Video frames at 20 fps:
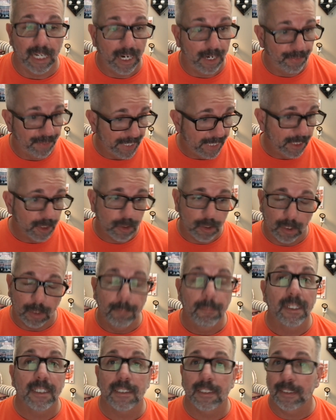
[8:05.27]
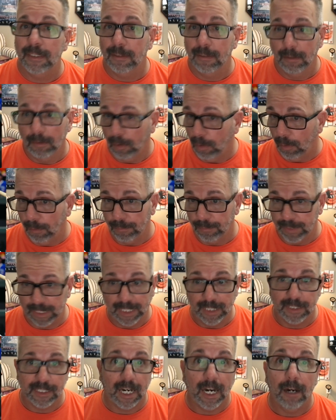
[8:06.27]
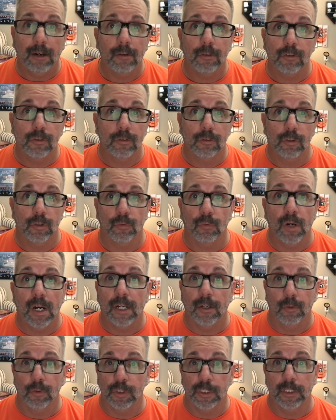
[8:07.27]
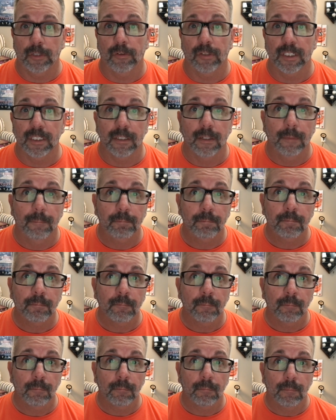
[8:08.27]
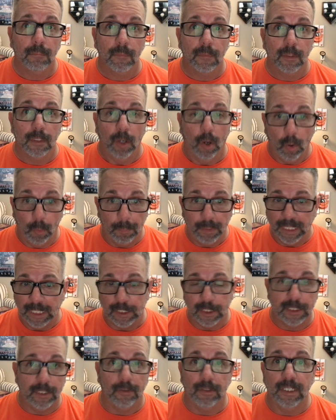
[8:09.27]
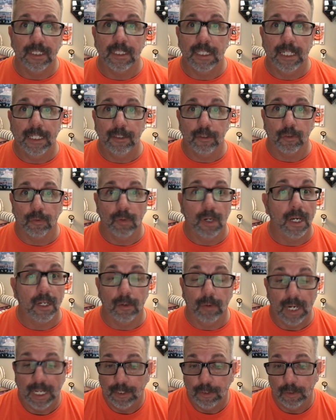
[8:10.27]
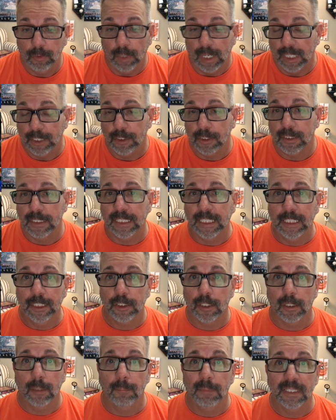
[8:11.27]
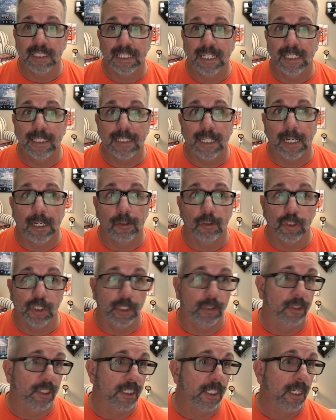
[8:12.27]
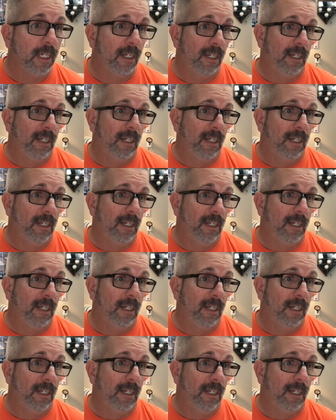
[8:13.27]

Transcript: I think he's going to miss the entire Toronto series, opening series in Toronto. I do. I just think he's going to miss that entire series.